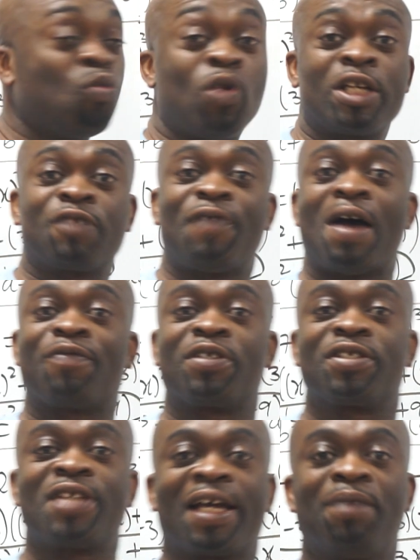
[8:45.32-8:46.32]
what is 5 to
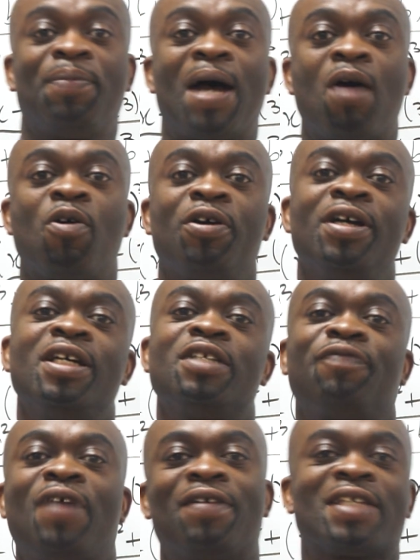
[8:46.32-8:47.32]
the second power?
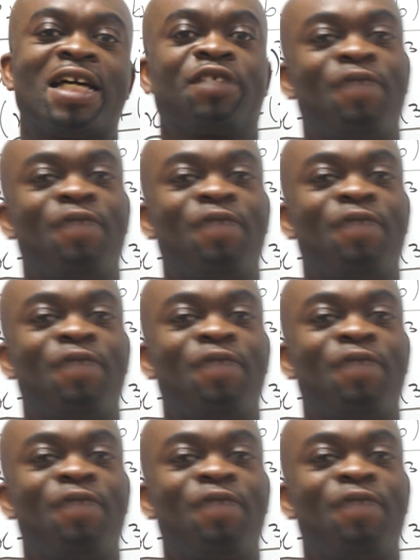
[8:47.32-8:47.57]
5 times